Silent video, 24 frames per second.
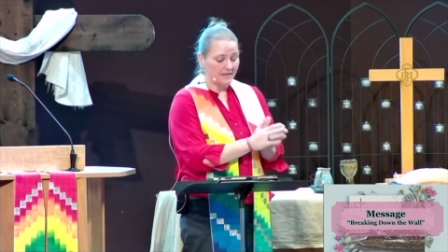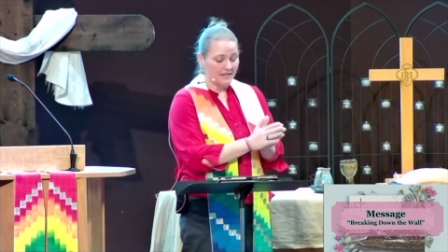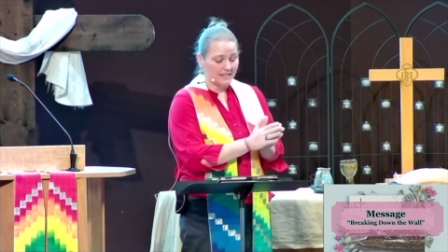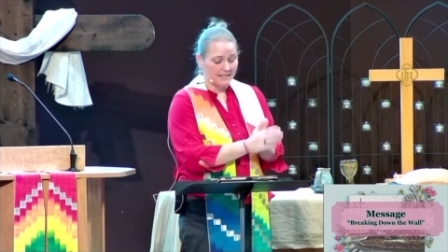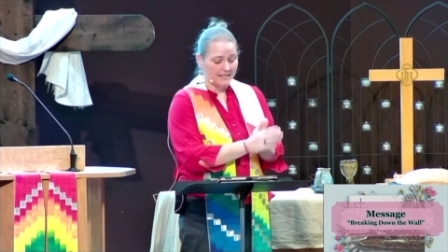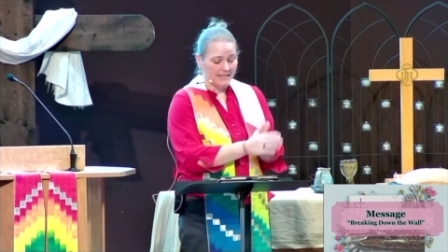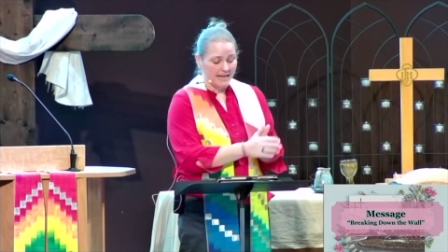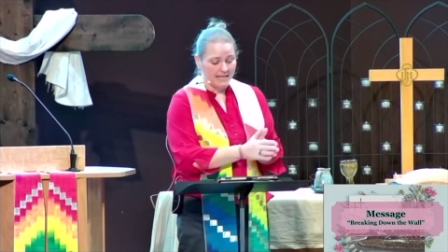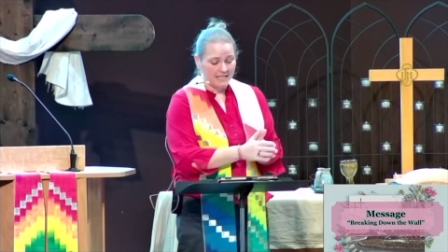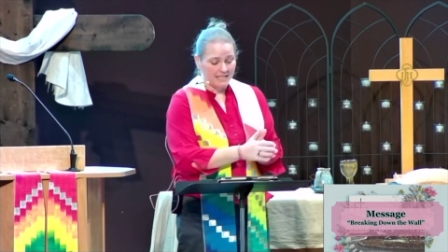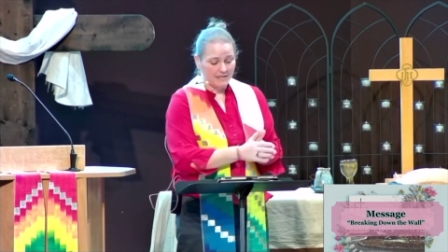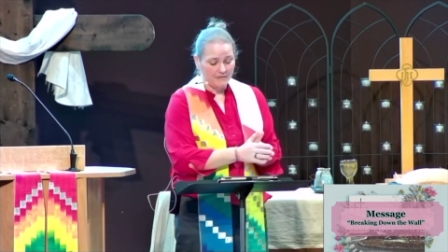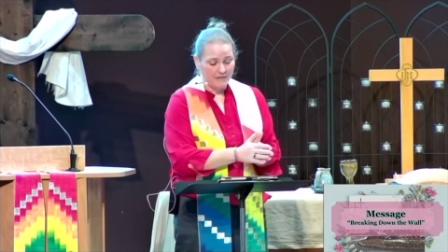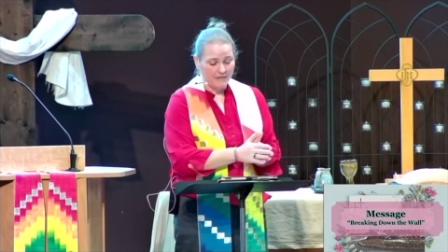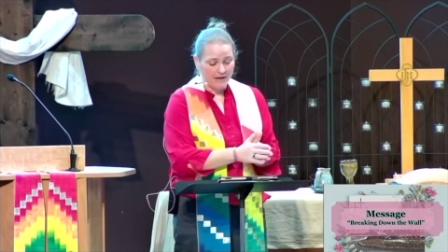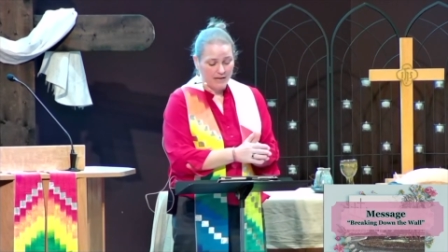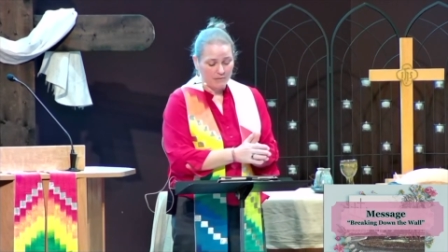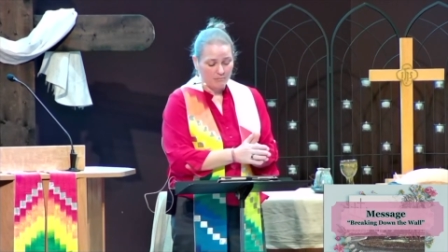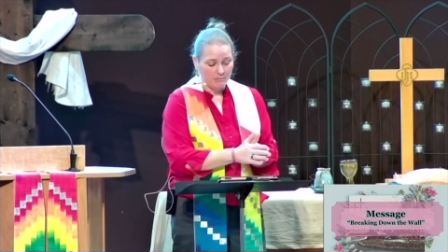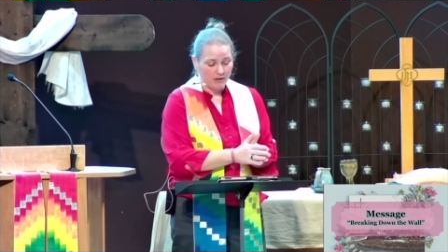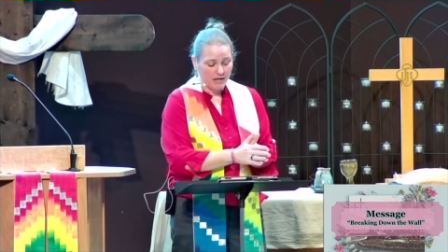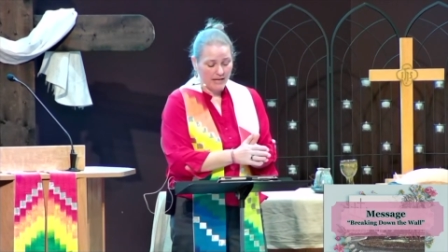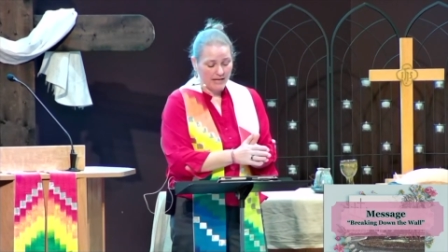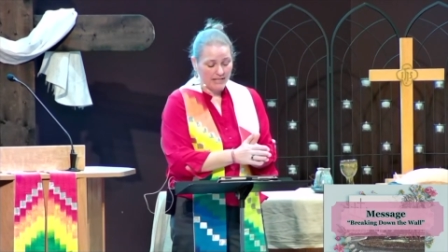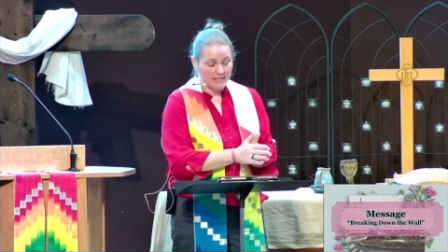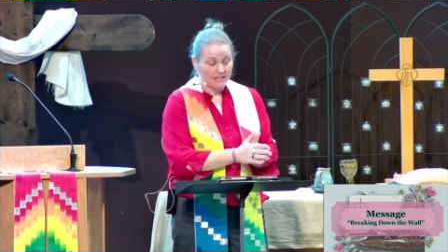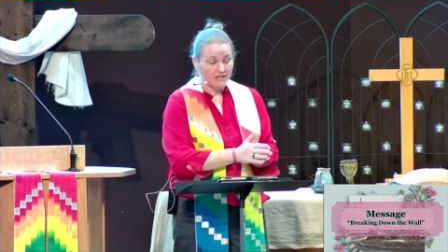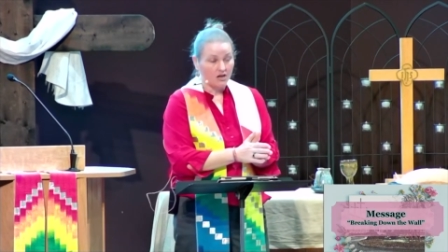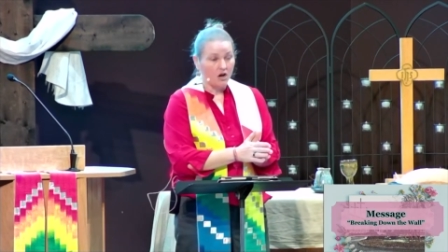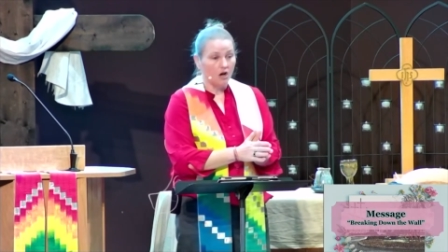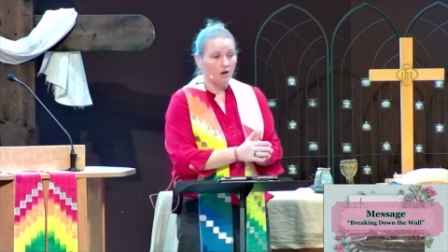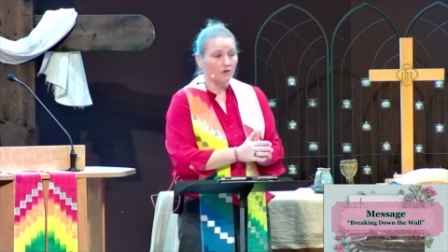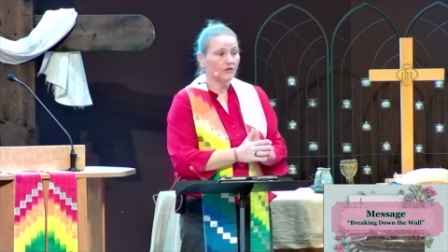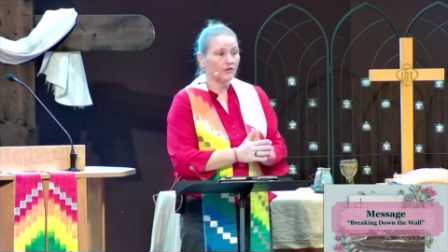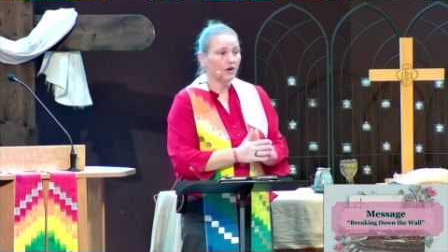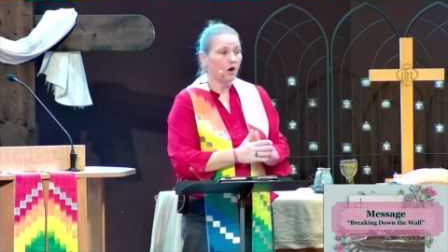sanctified place
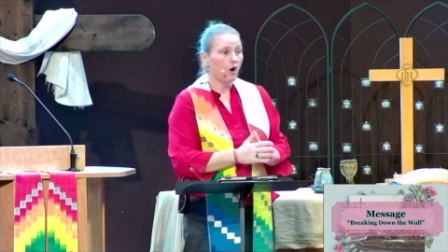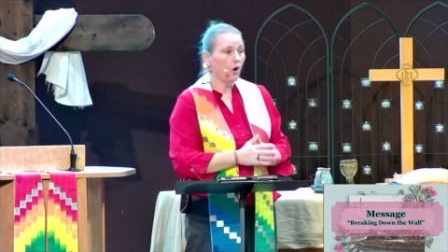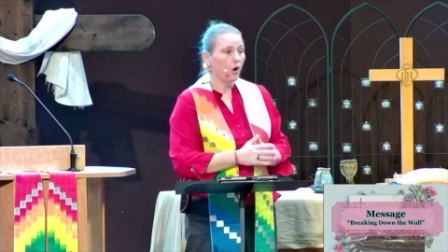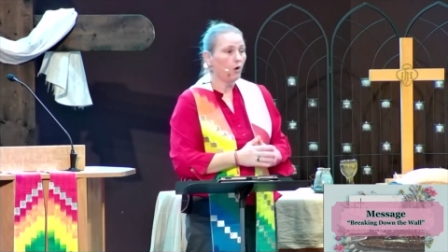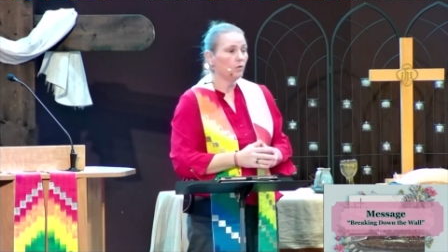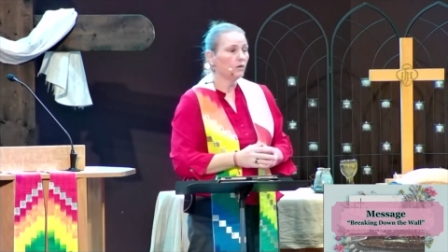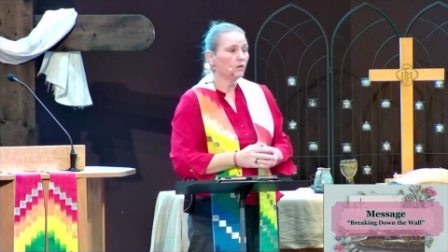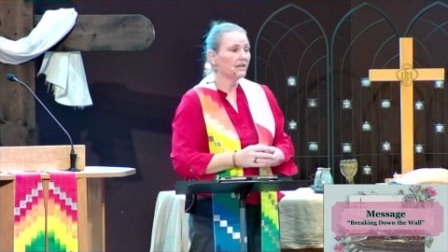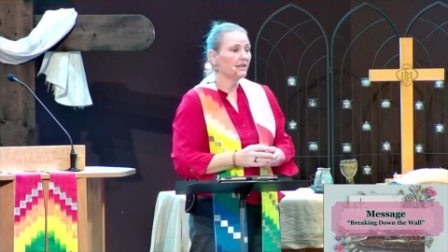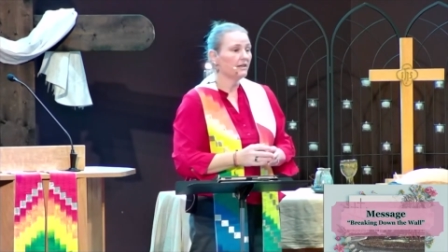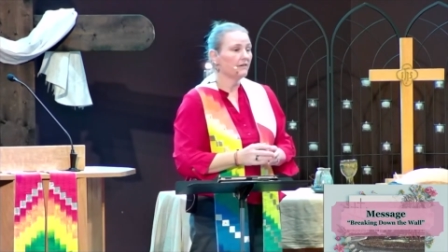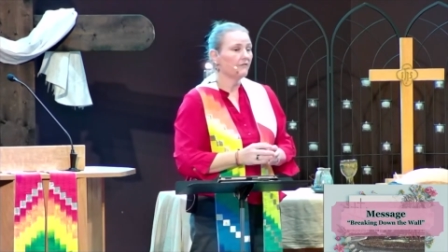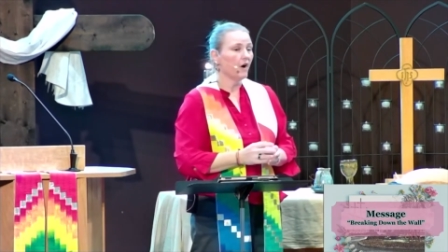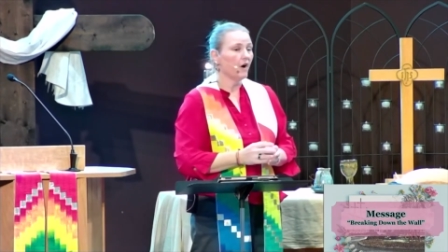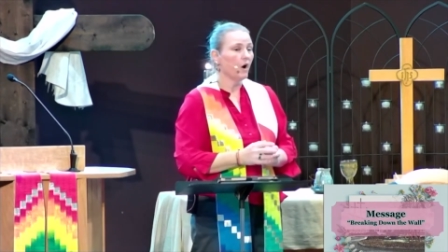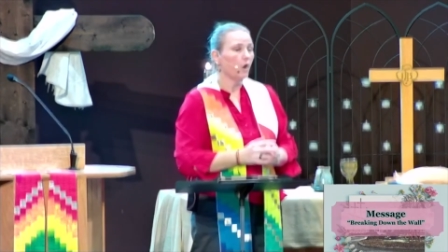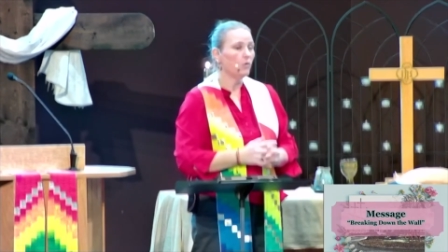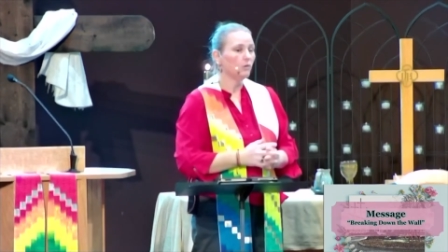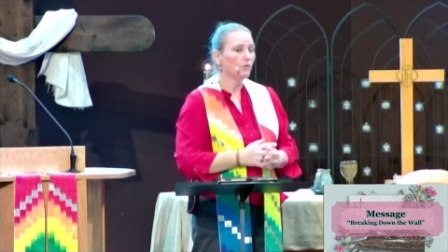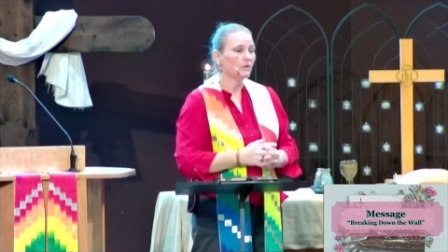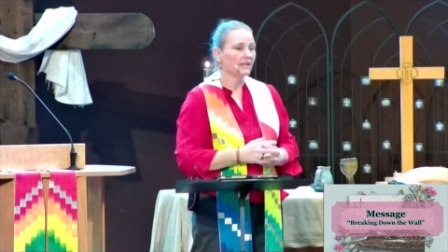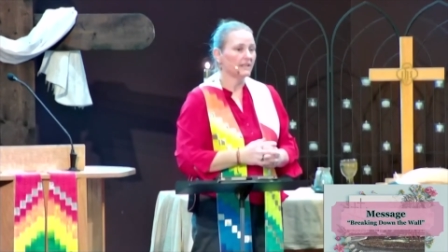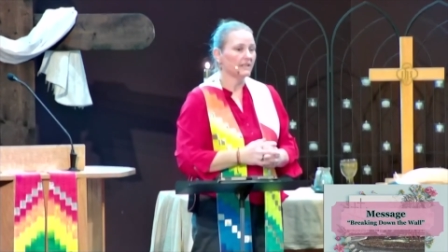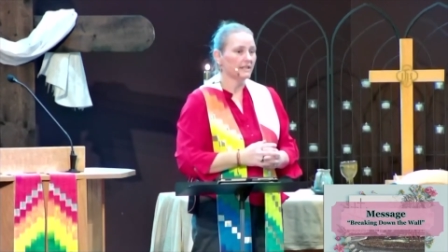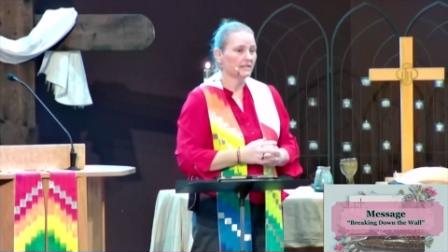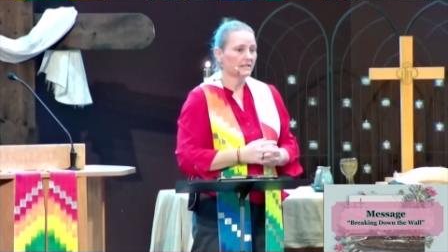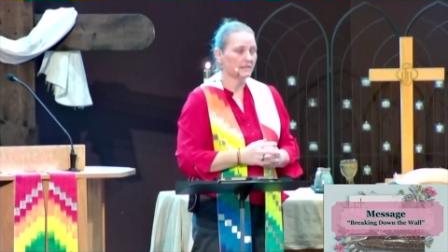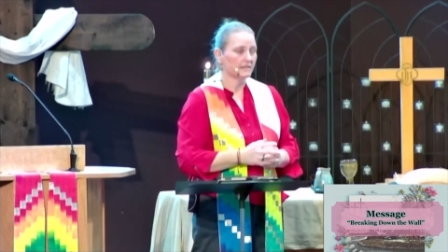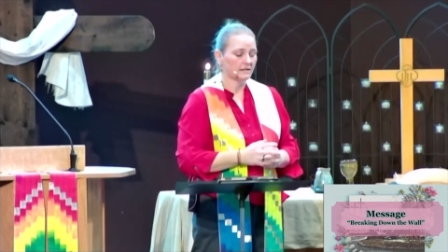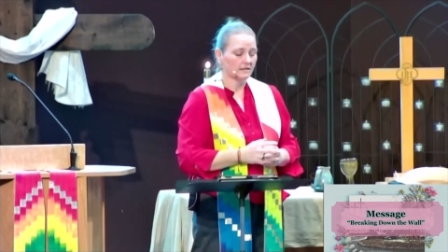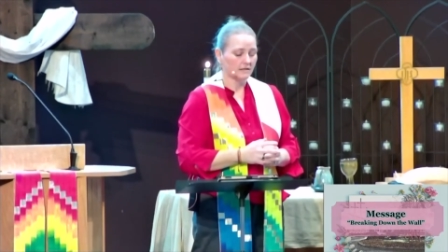called the Holy of Holies.